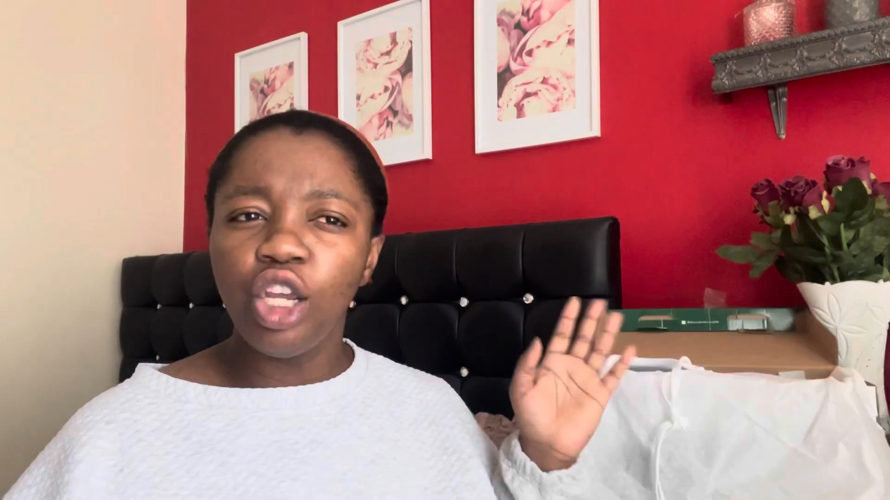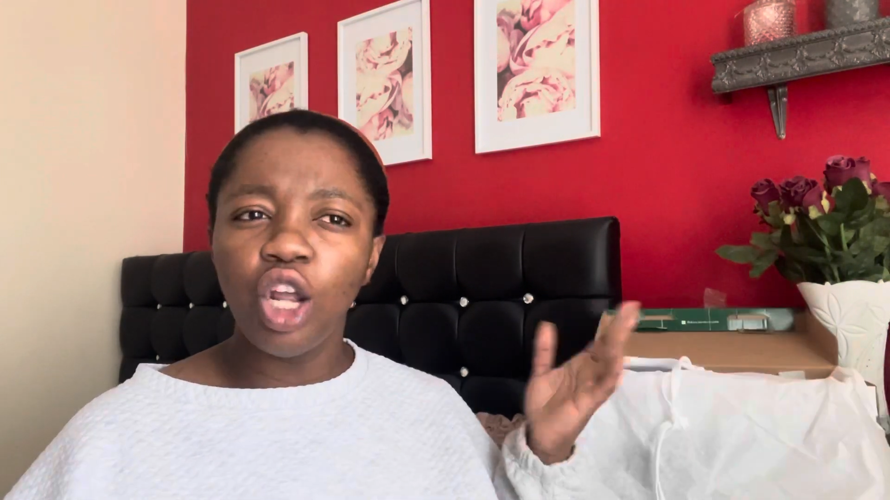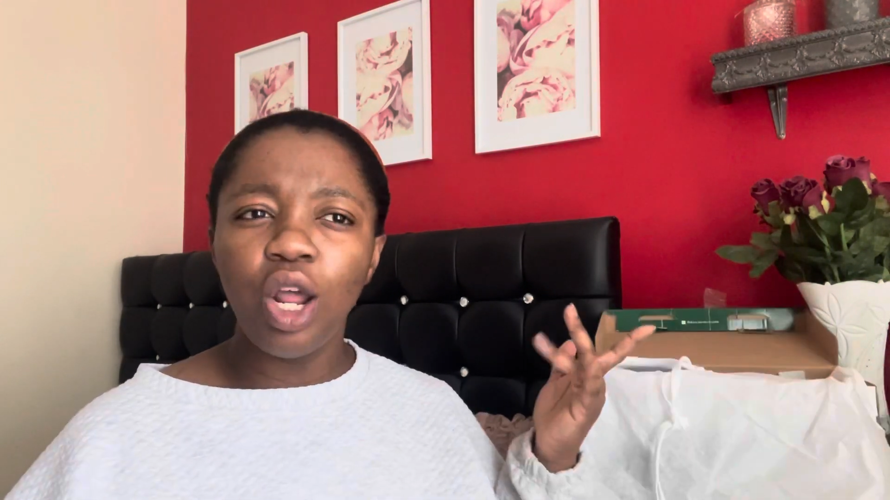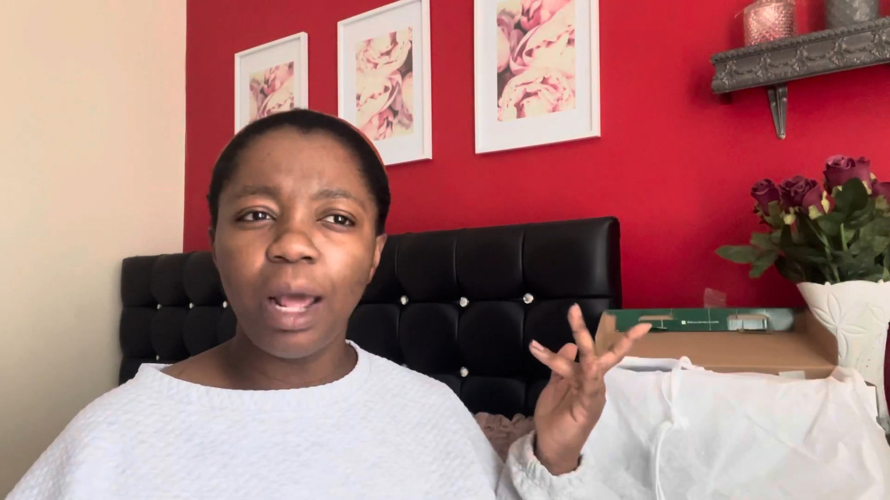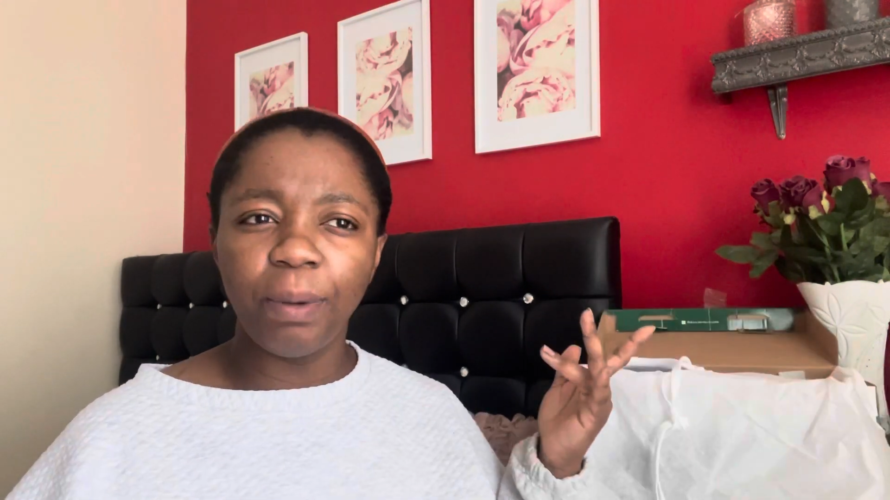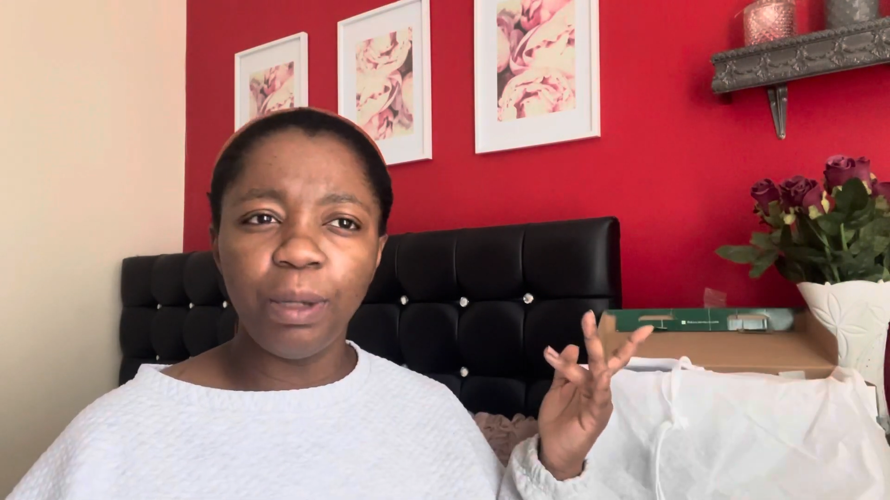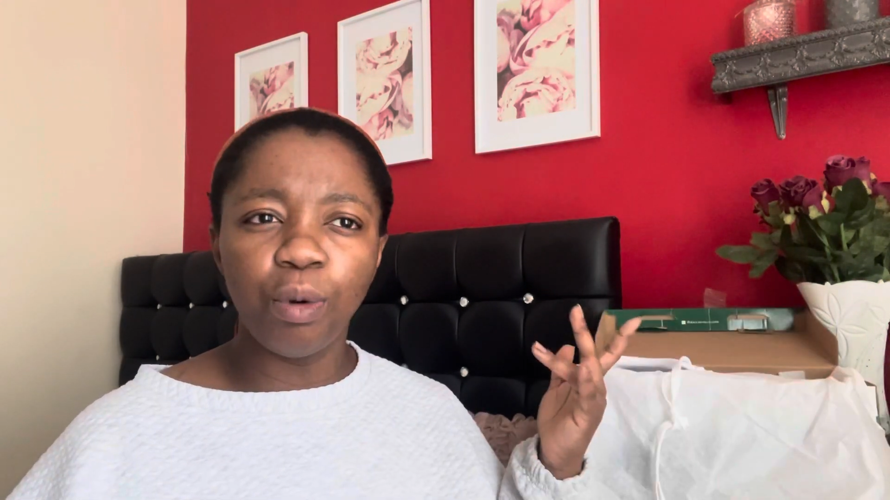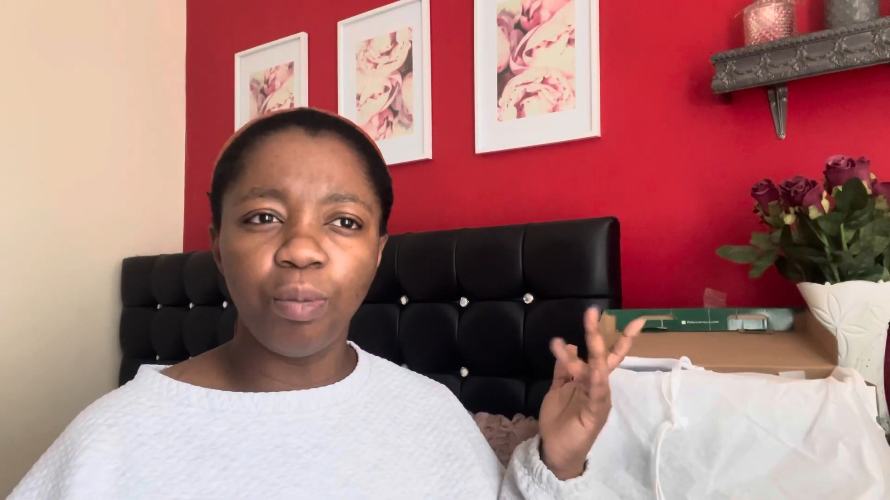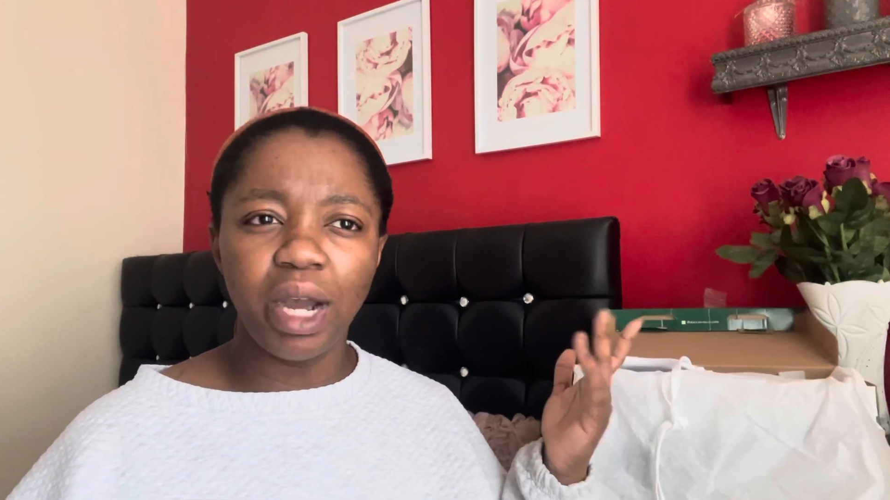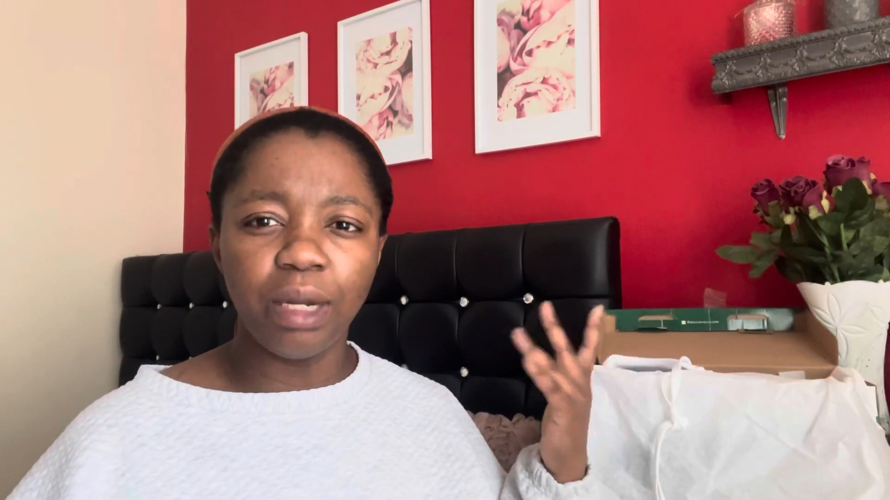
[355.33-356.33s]
You know, like, people
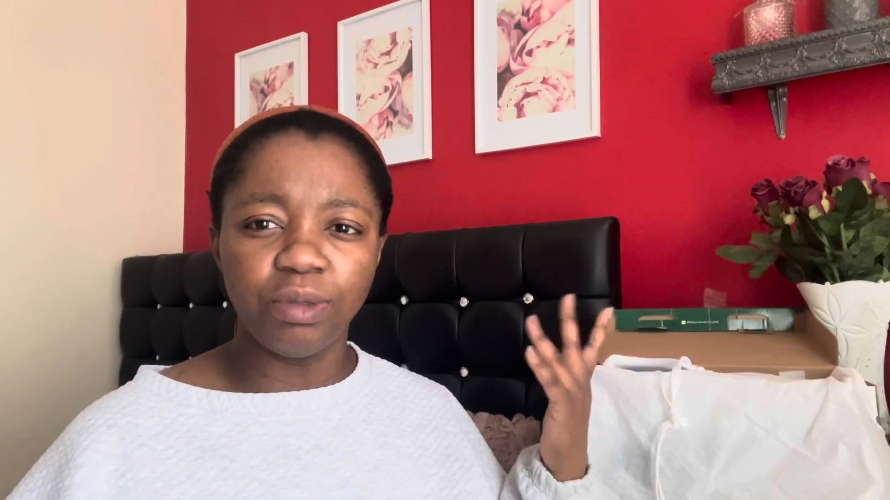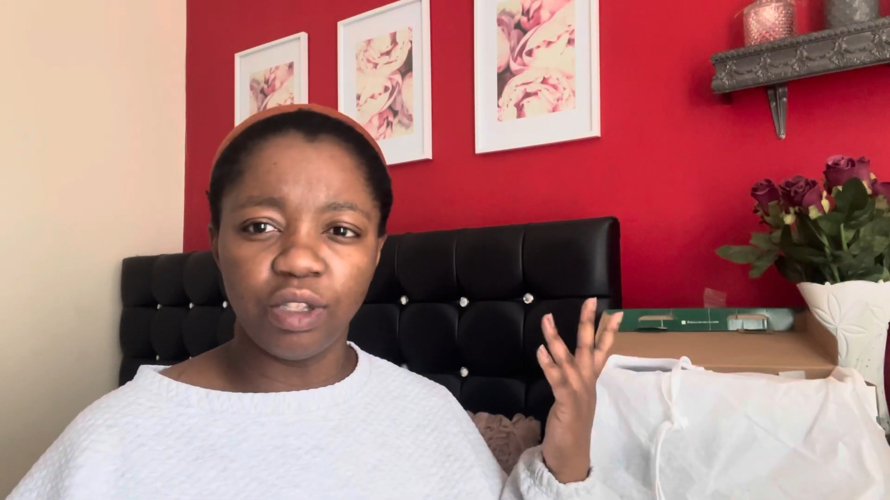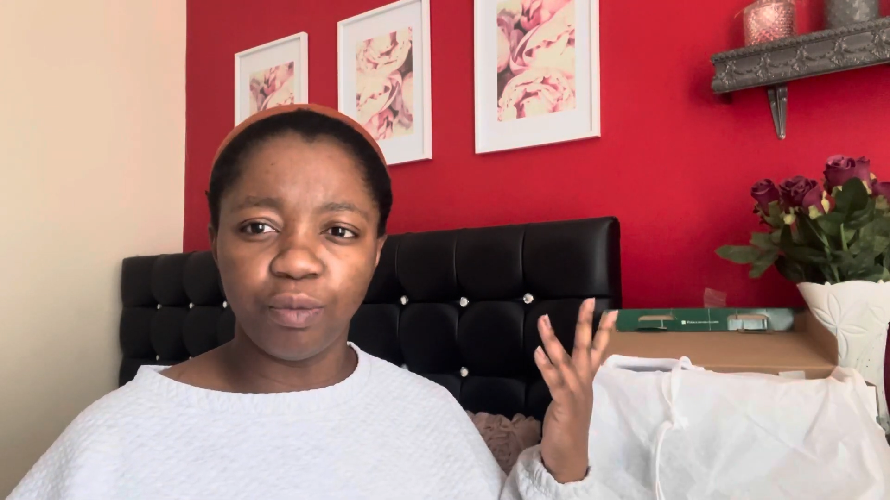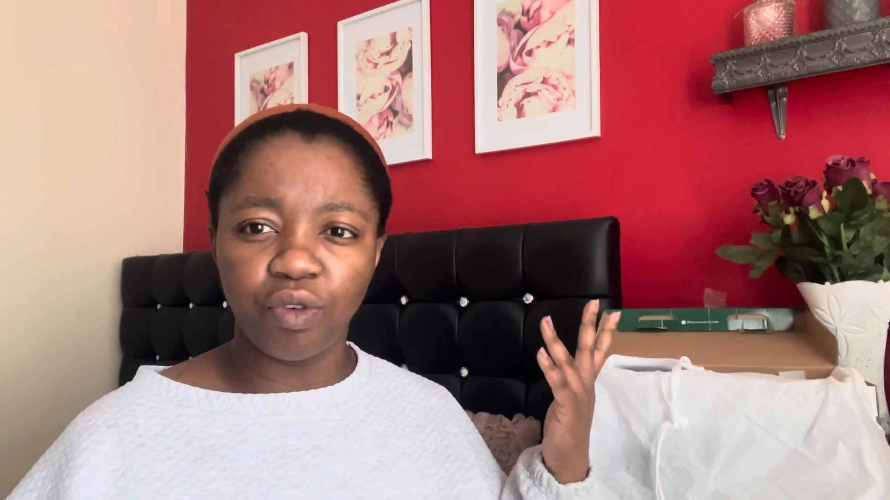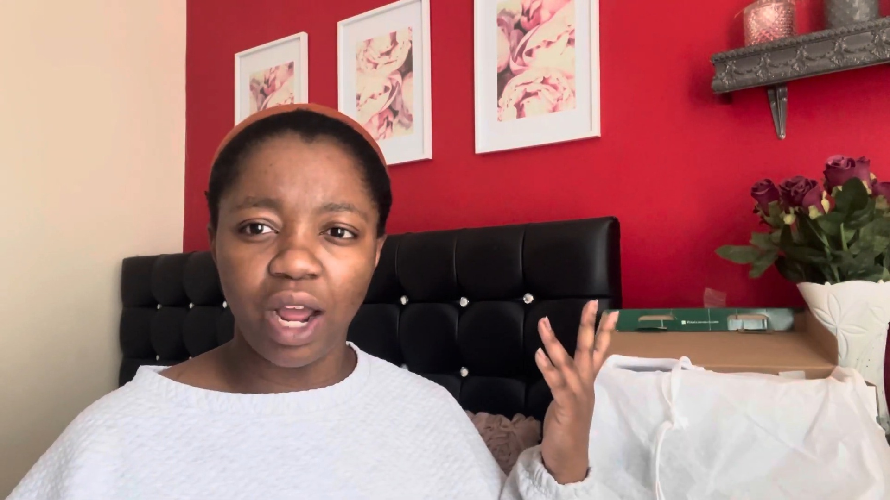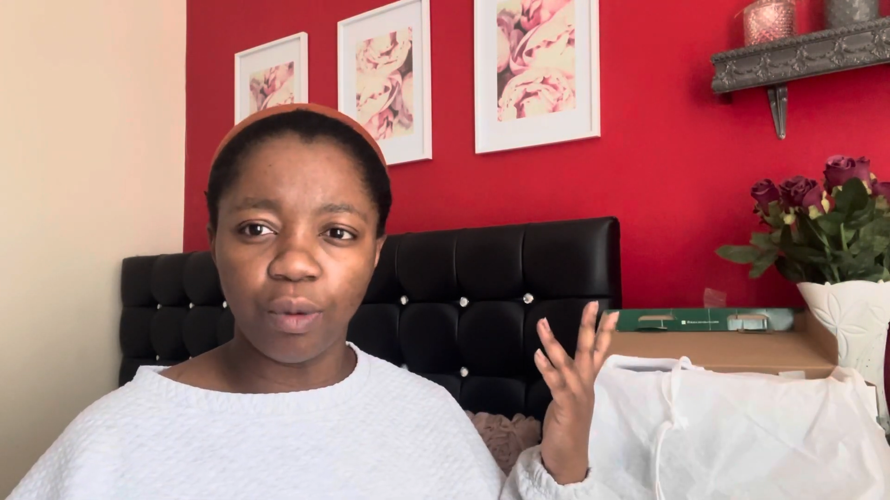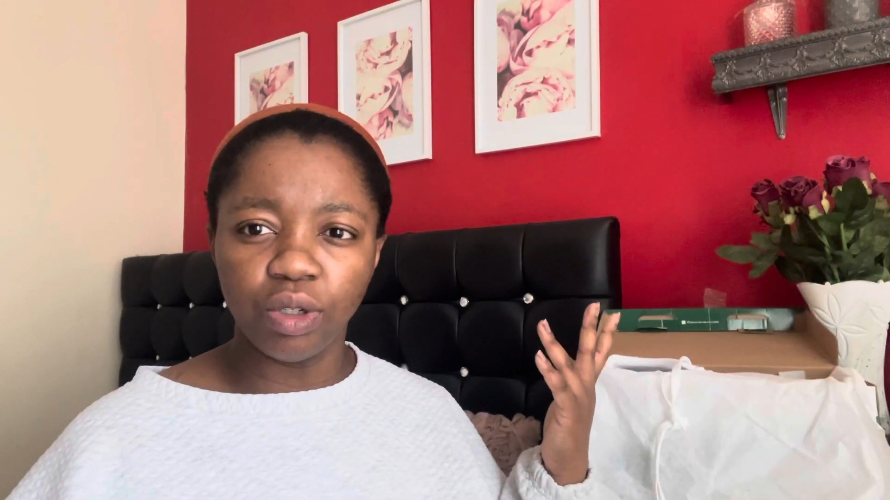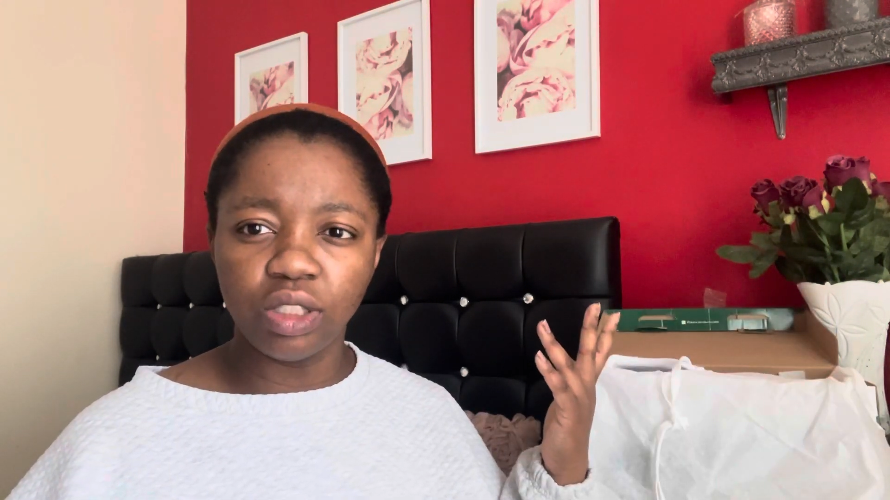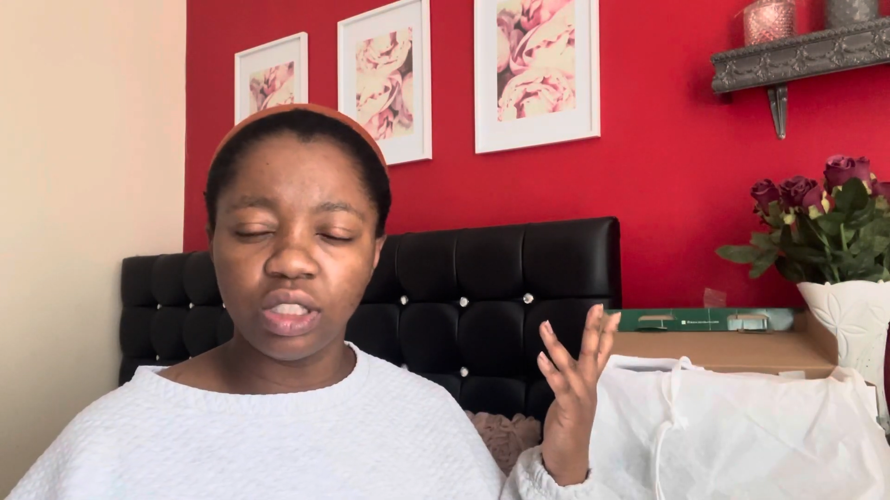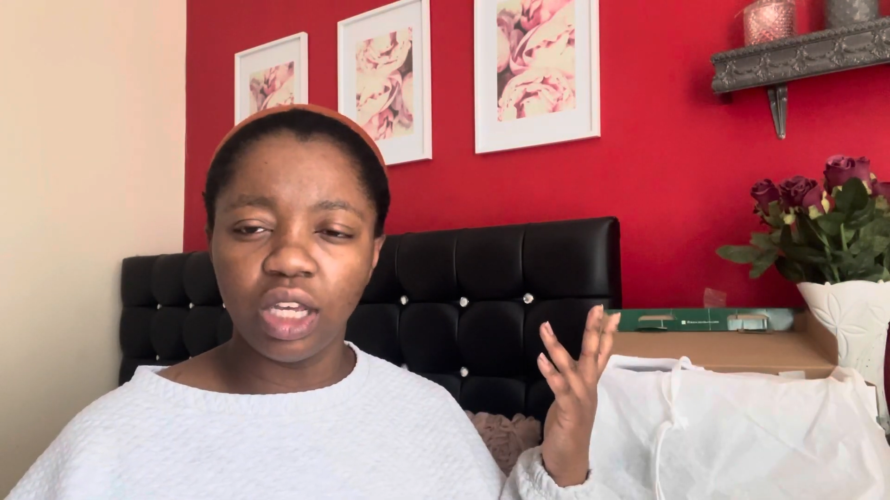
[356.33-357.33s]
buy them some
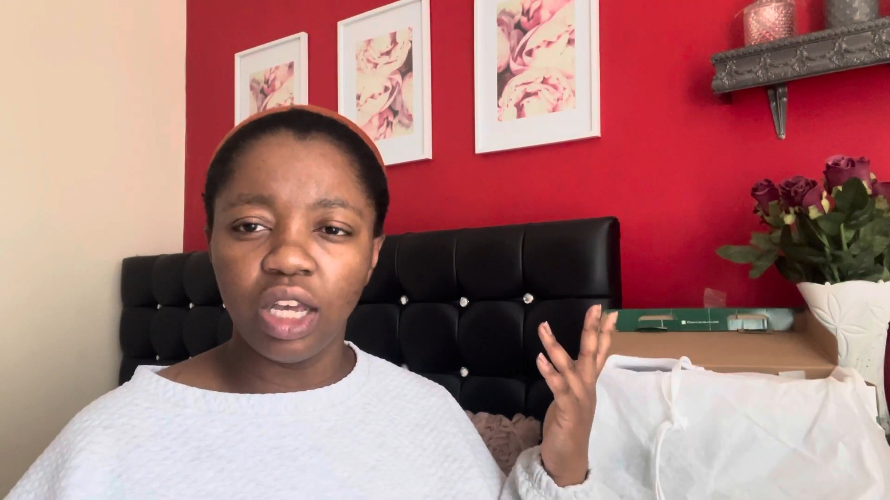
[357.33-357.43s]
flowers,